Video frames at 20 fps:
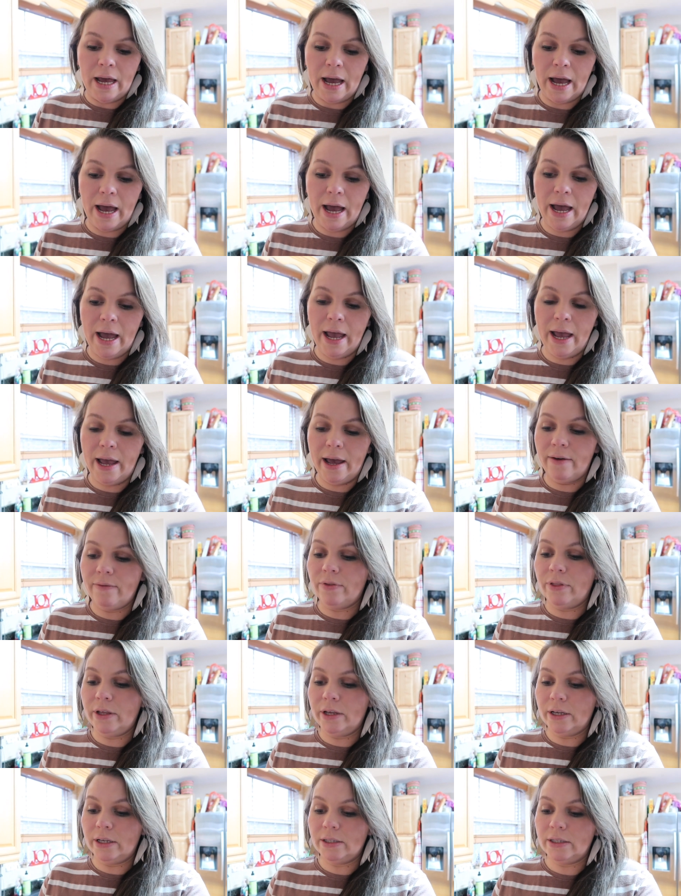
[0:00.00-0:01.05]
I have
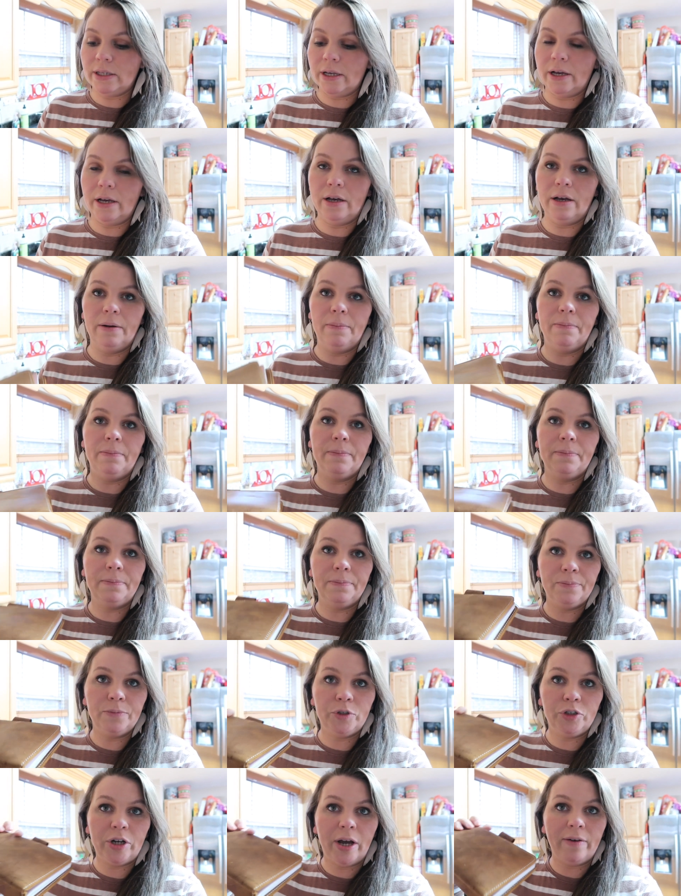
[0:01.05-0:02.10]
this um,
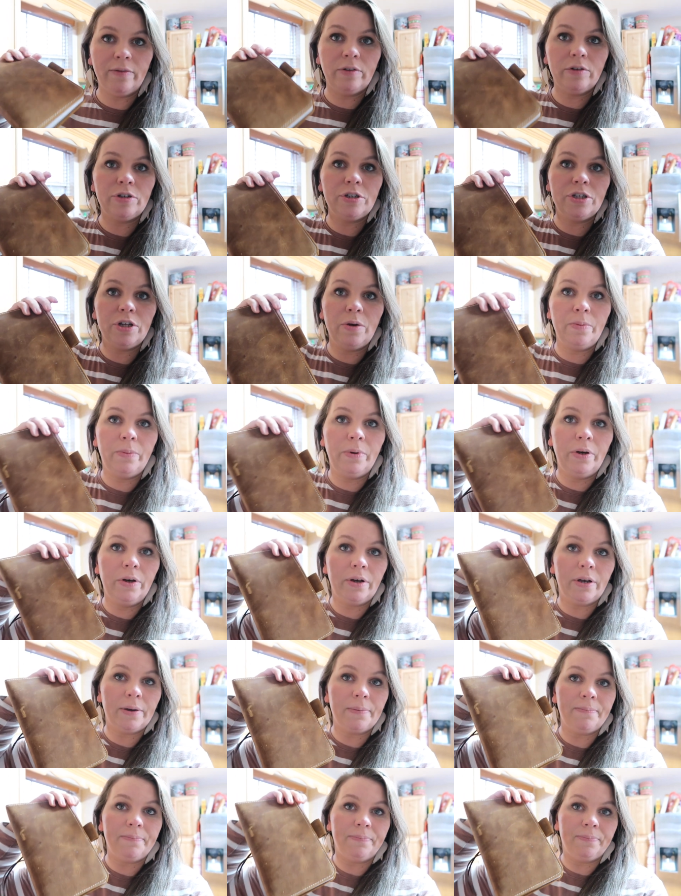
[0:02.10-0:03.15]
traveler's
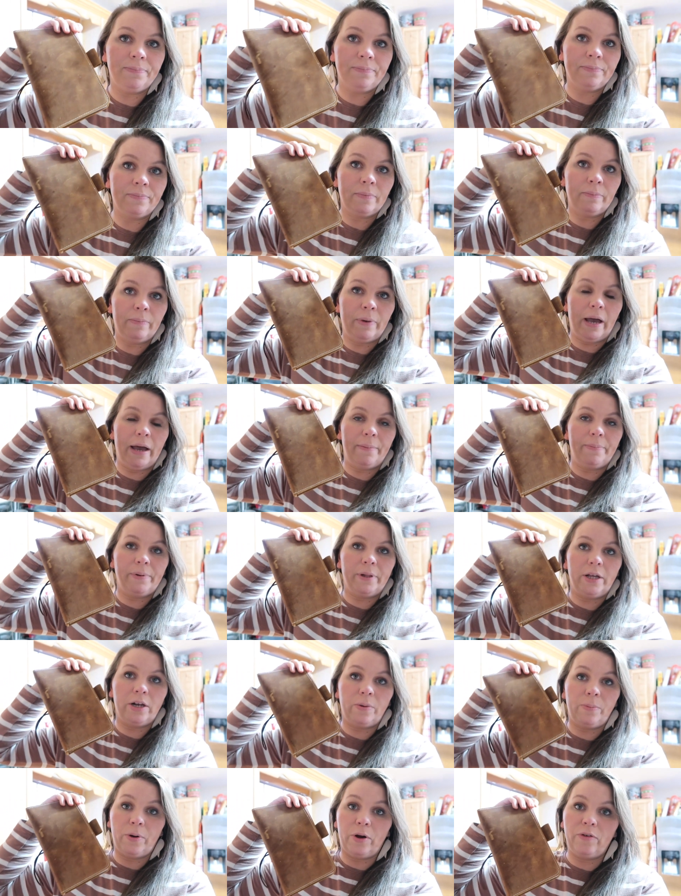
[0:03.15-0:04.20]
notebook by
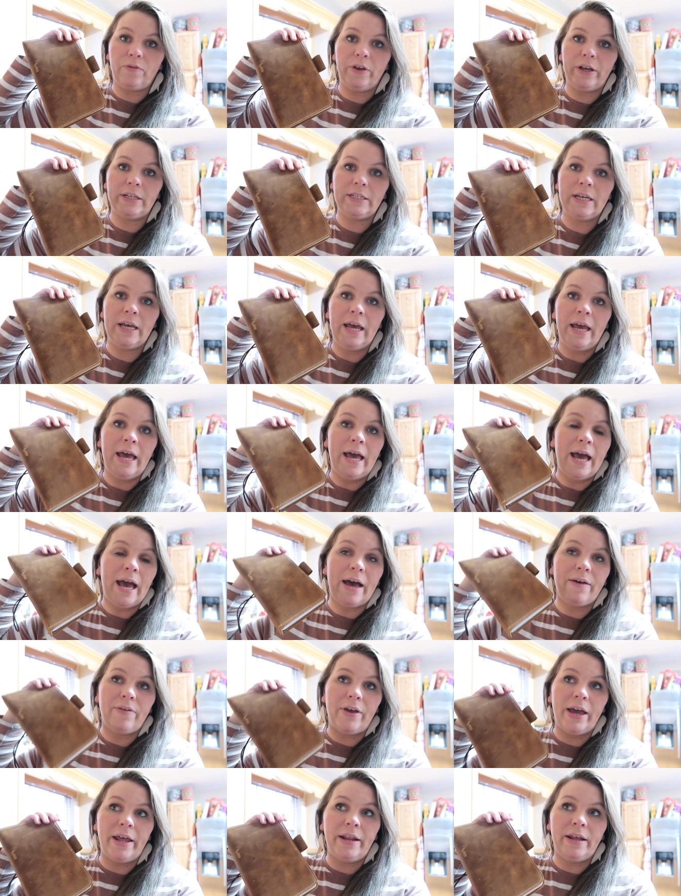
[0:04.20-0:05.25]
Planner Perfect.
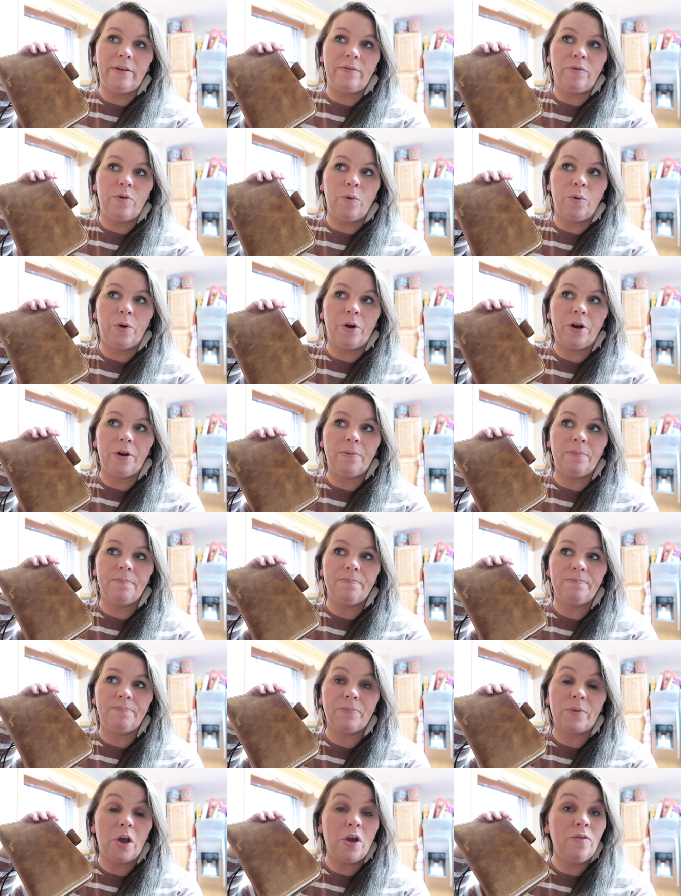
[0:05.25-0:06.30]
I've had it for
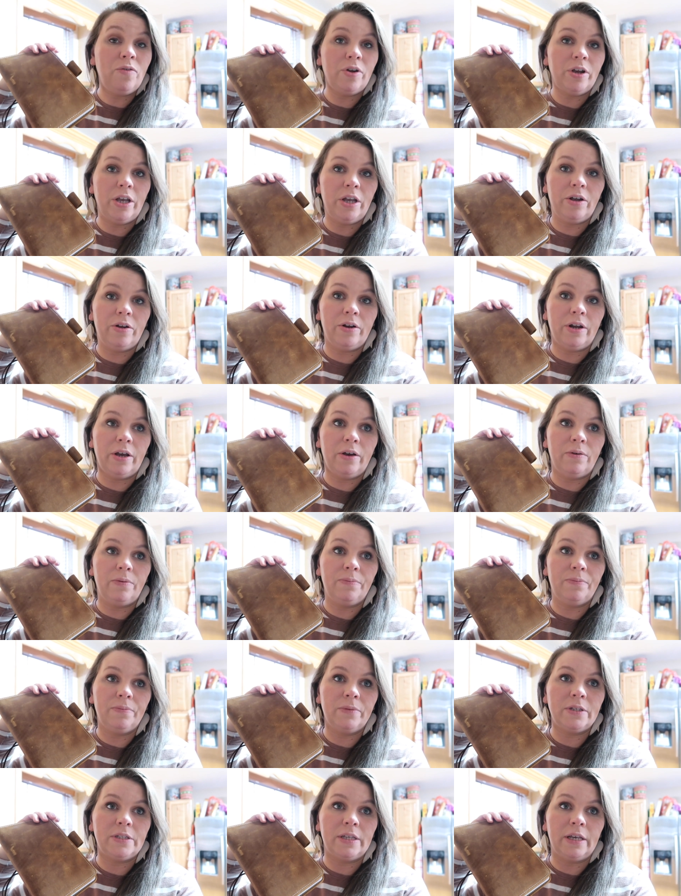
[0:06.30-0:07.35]
over a year now.
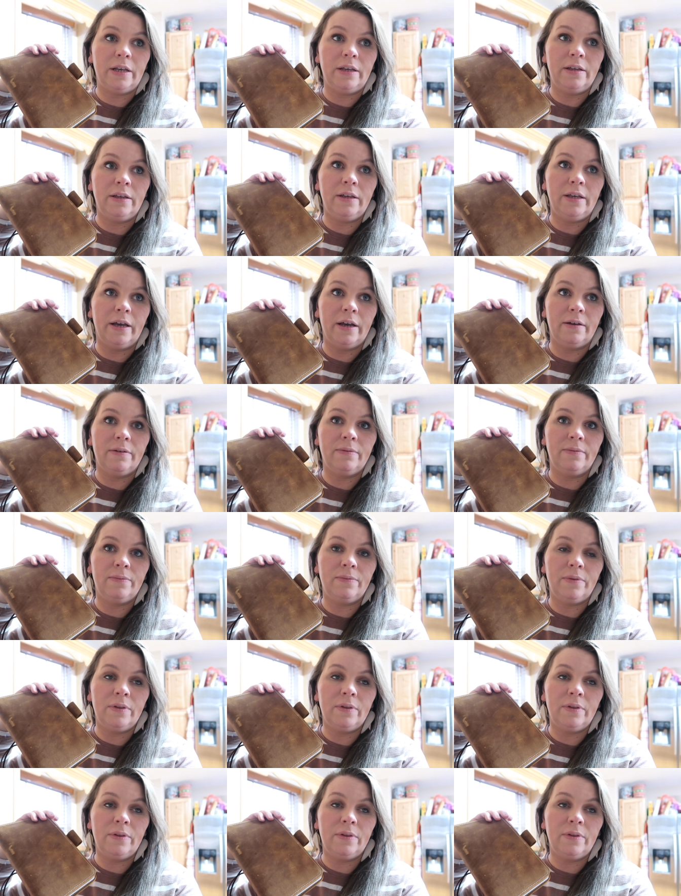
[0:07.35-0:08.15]
Let's see, yeah.